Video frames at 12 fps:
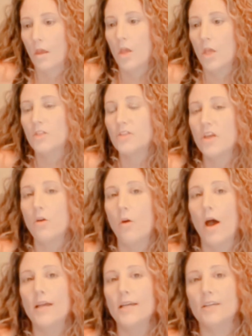So
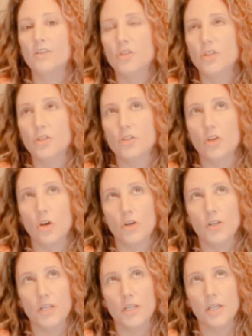I actually
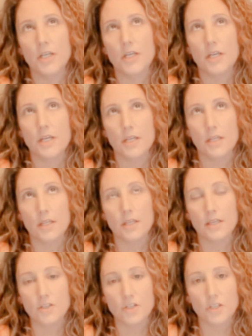started
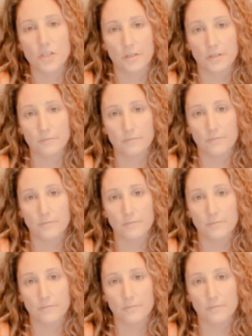this year,